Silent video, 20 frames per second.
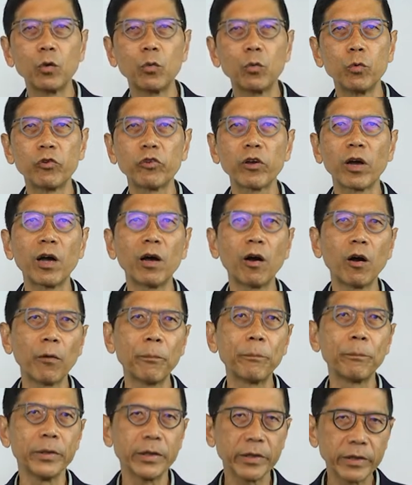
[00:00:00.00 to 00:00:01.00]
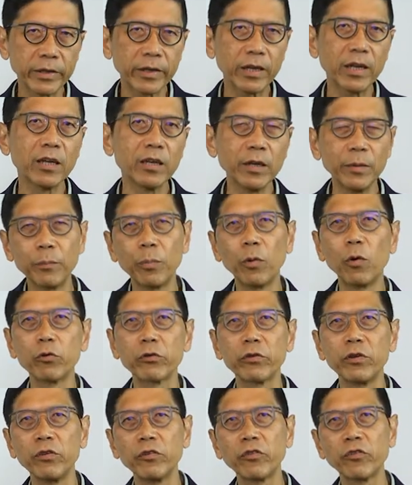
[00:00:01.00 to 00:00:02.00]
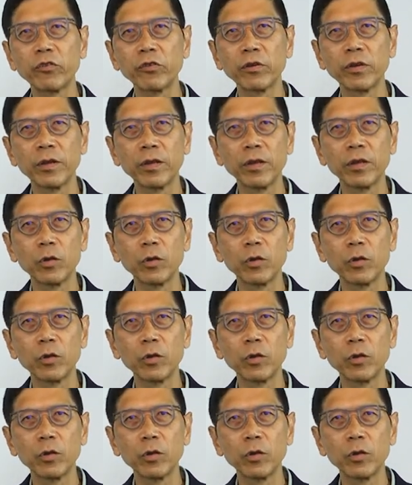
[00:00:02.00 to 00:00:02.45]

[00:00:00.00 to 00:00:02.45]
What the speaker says: which are of particular importance